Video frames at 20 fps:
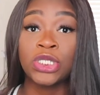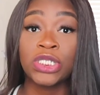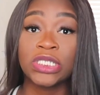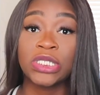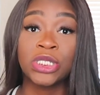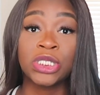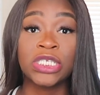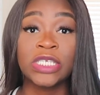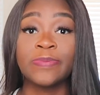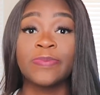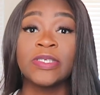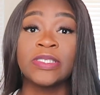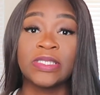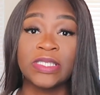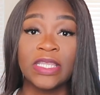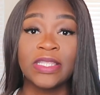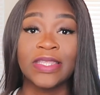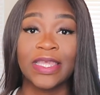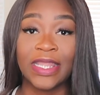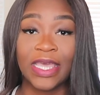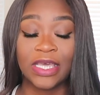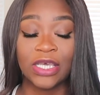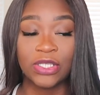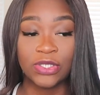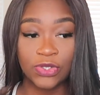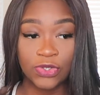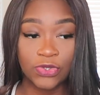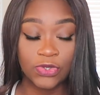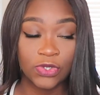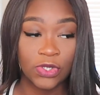your cheapest thing that I
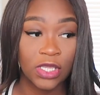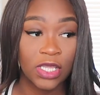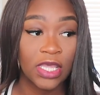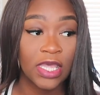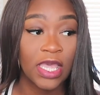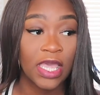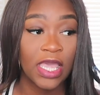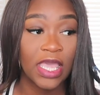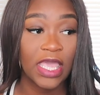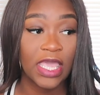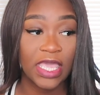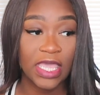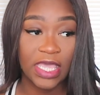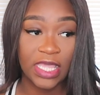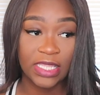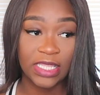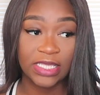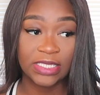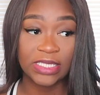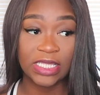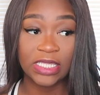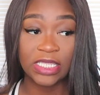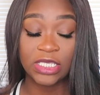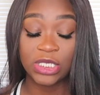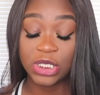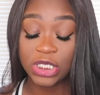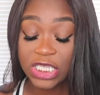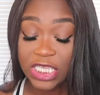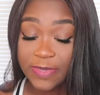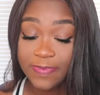could do? And they said the
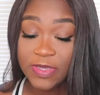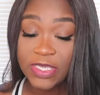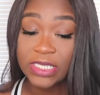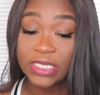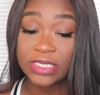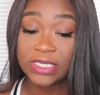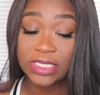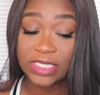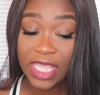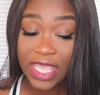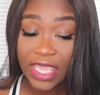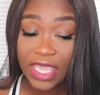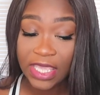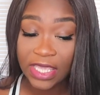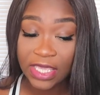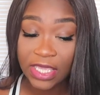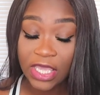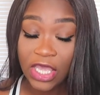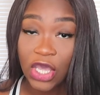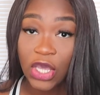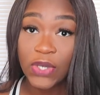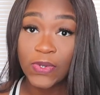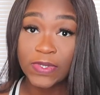cheapest thing